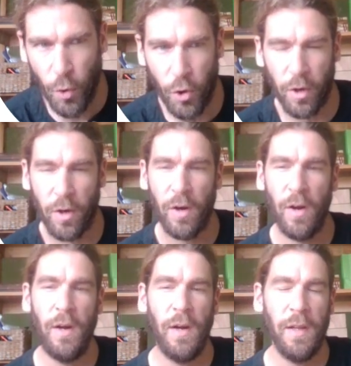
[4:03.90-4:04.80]
work
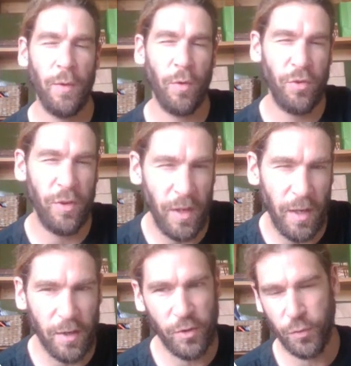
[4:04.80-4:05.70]
that was
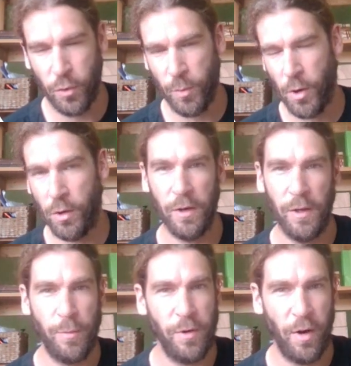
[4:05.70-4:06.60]
needed for
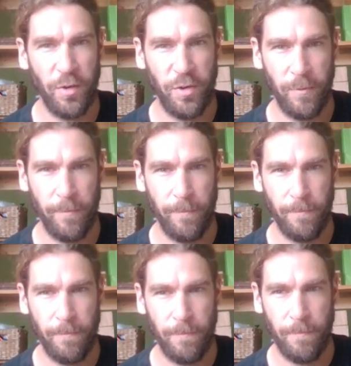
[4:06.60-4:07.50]
mahogany production,
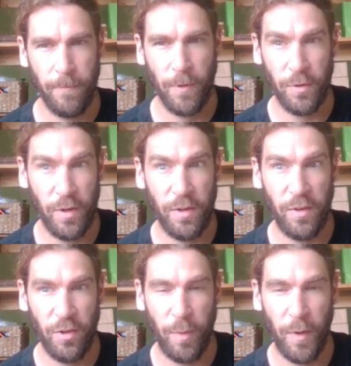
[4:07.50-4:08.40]
because this
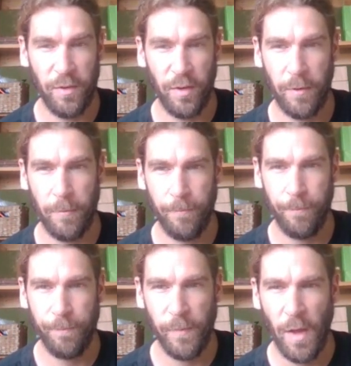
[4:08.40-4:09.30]
explains it.
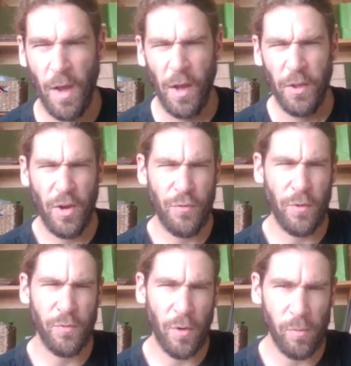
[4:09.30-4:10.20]

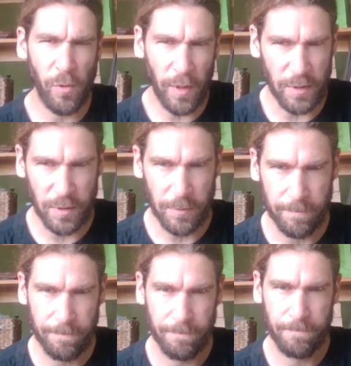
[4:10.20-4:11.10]
Different from what?
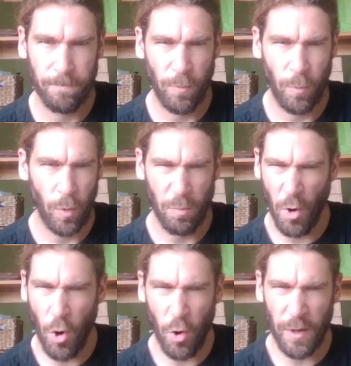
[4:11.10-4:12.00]

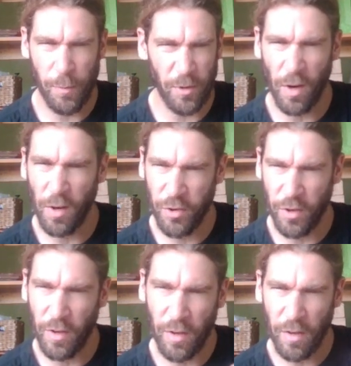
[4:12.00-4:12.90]
Mahogany
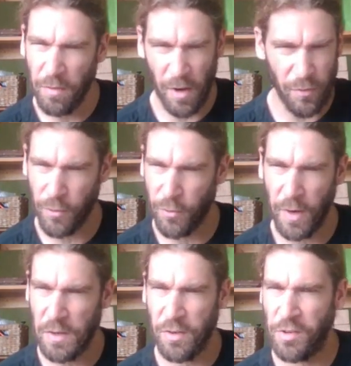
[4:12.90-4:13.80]
production, different
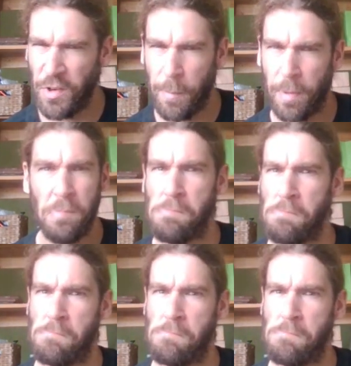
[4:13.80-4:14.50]
relationship.